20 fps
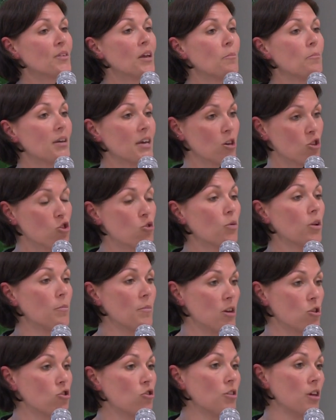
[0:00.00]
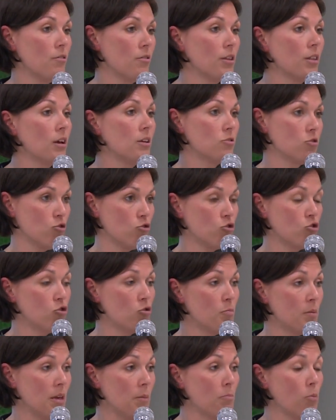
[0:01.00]
because you want to make sure they realize there's two
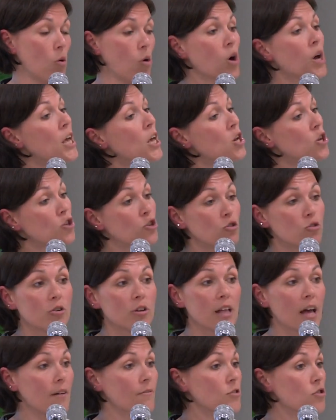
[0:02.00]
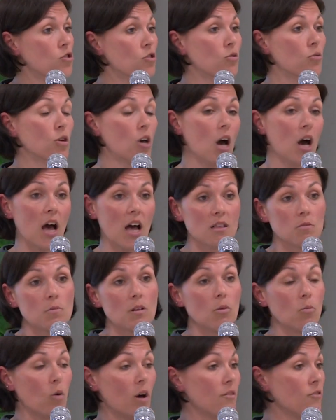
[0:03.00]
people. You could have a husband
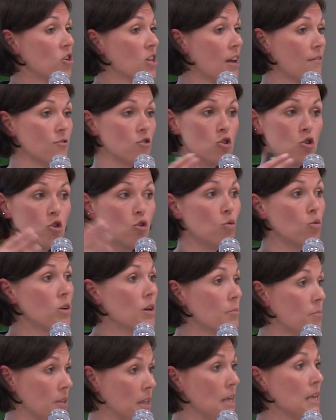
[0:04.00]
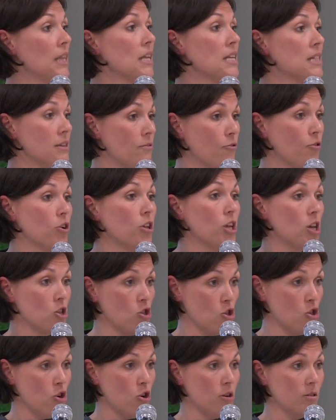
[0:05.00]
and wife could have two completely different
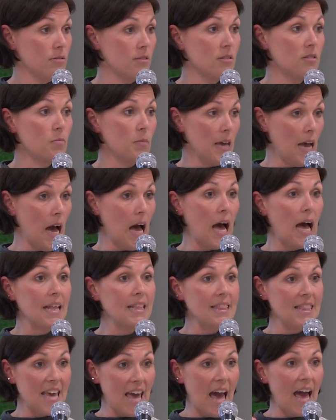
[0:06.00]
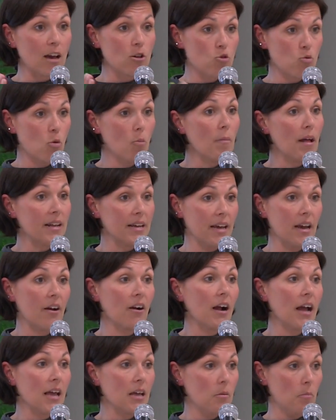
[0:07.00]
insurances beyond the actual
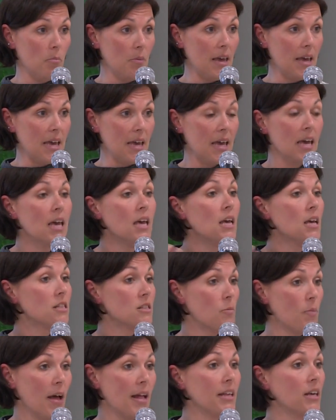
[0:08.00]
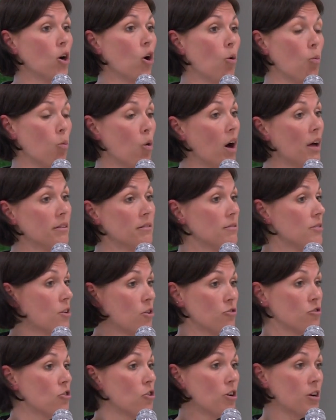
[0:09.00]
Medicare A and B, depending on what
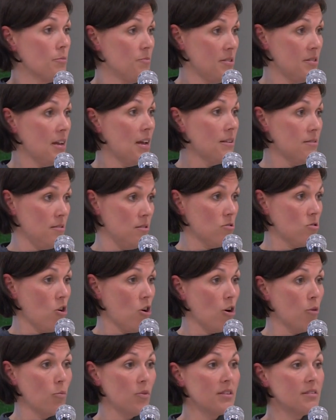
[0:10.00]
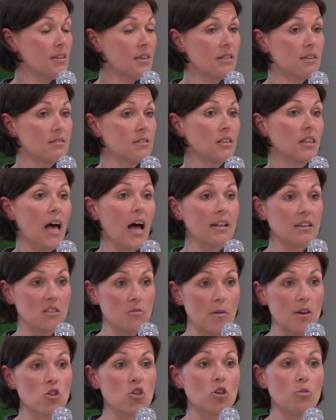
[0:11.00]
their circumstances are. And we see this a lot,
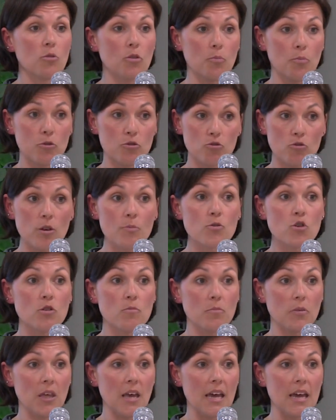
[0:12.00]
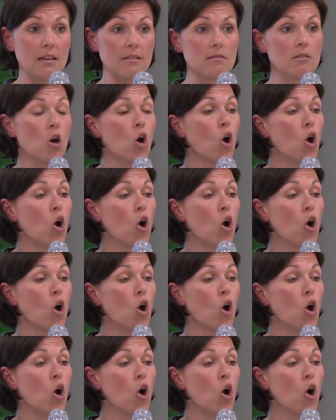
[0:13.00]
especially with prescription plans,